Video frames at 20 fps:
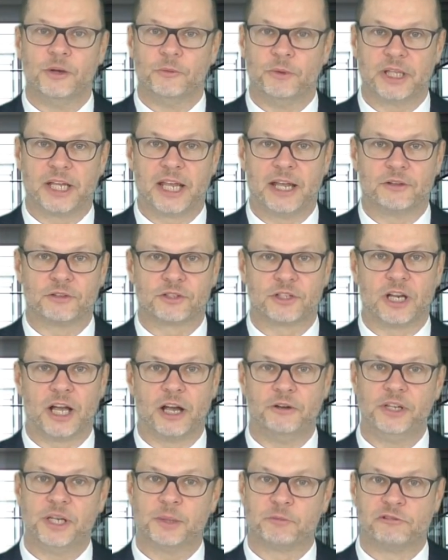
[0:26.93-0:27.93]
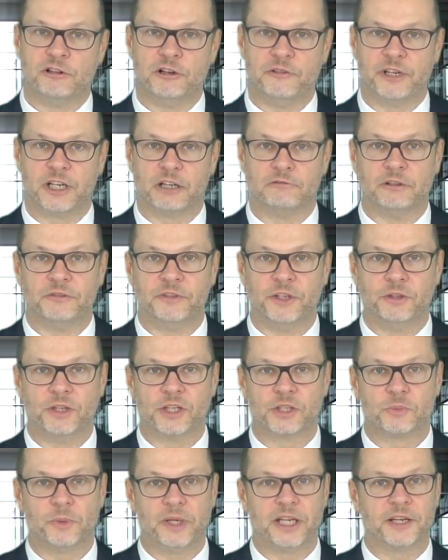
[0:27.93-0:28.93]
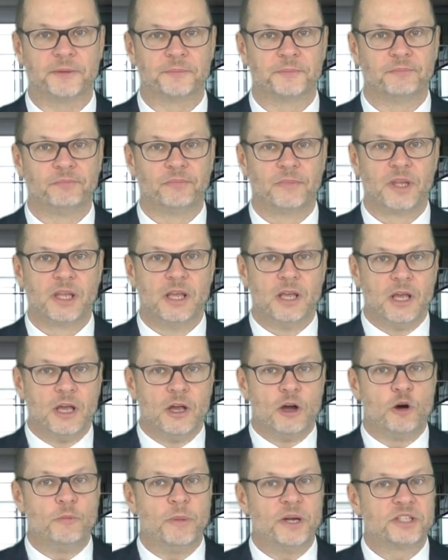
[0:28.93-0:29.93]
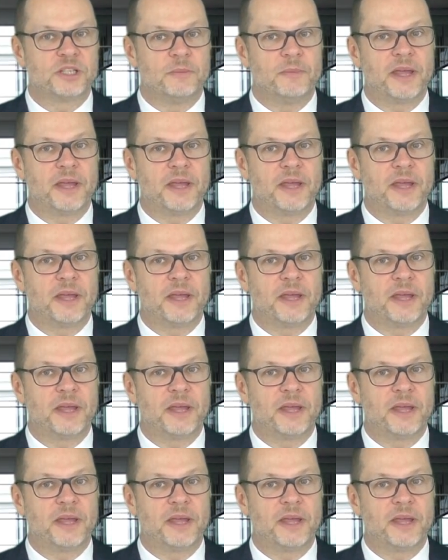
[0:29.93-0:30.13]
with the council only approving a review this week. Almost